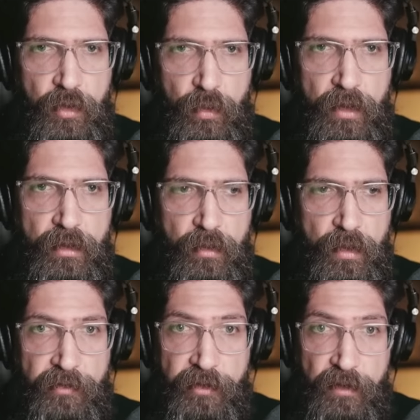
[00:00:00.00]
who
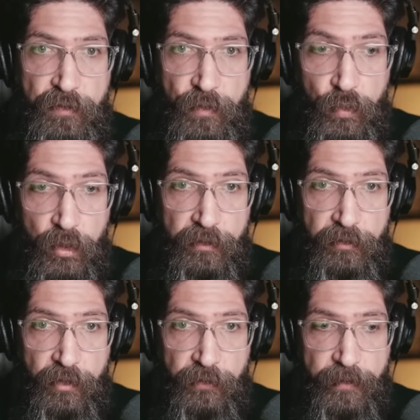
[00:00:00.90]
was in war
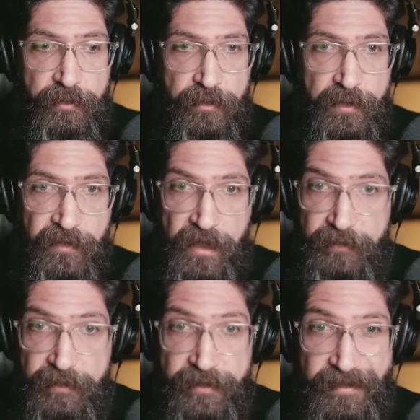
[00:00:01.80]
zones for
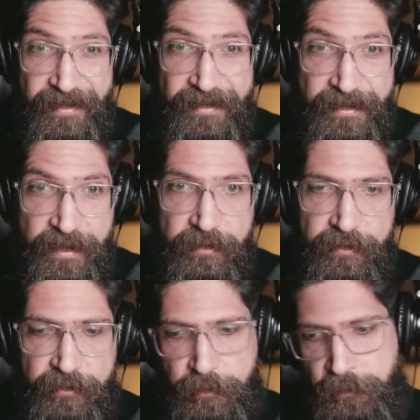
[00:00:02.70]
35, 36
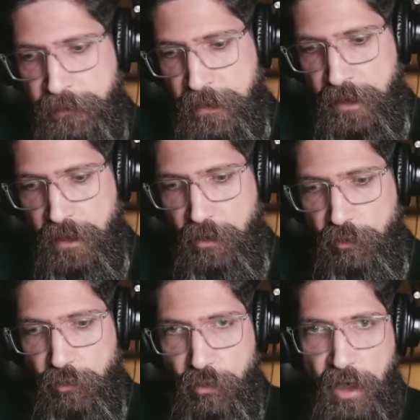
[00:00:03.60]
years.
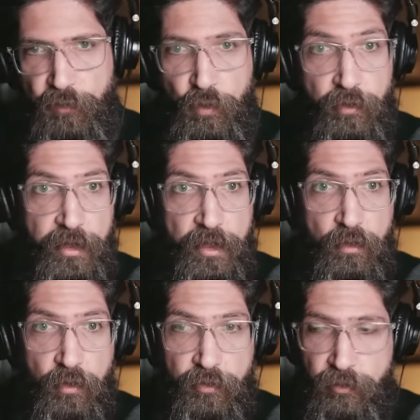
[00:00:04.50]
So, of course, he
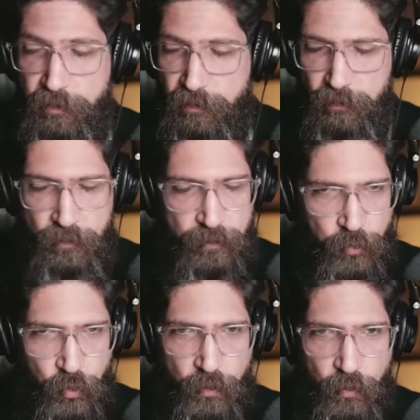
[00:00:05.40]
knows
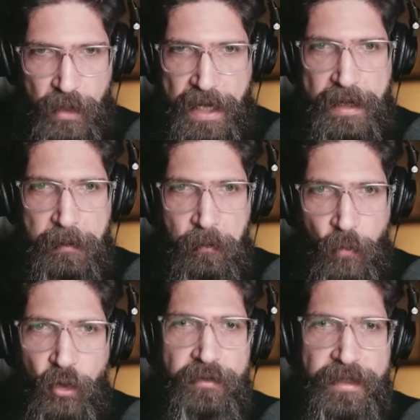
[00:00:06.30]
way
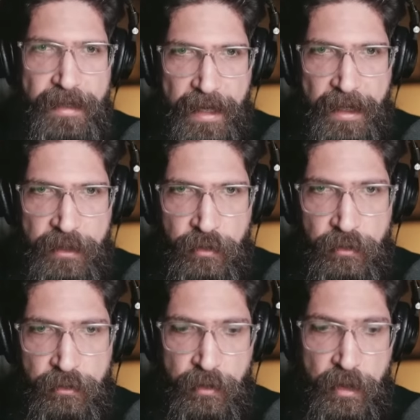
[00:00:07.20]
more than I
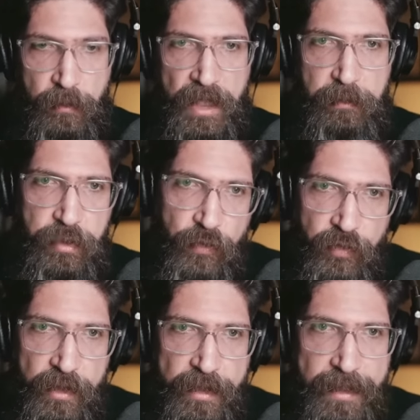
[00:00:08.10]
know. But
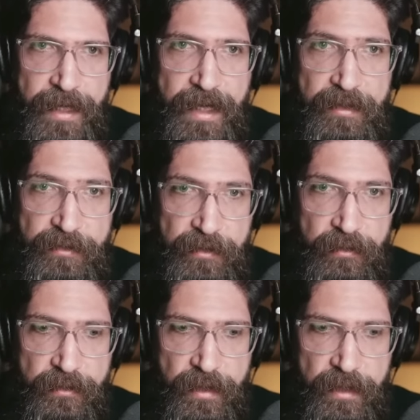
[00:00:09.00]
personally, I
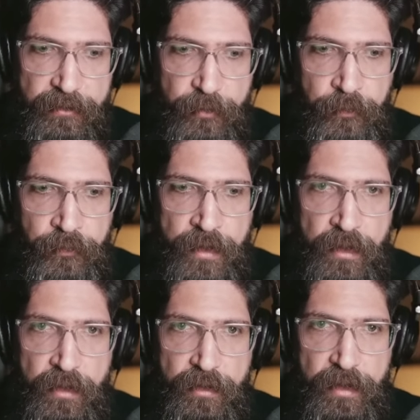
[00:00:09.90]
think that
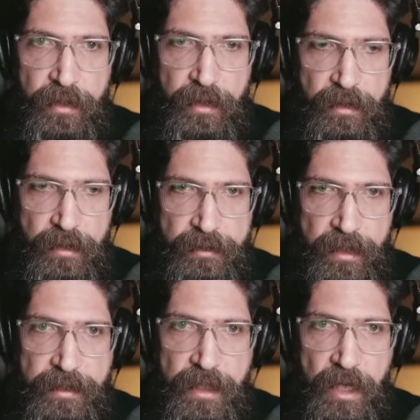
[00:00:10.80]

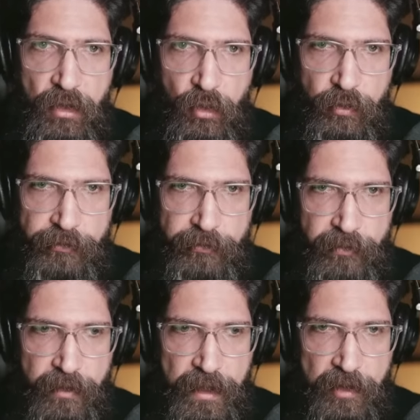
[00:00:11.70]
Netanyahu's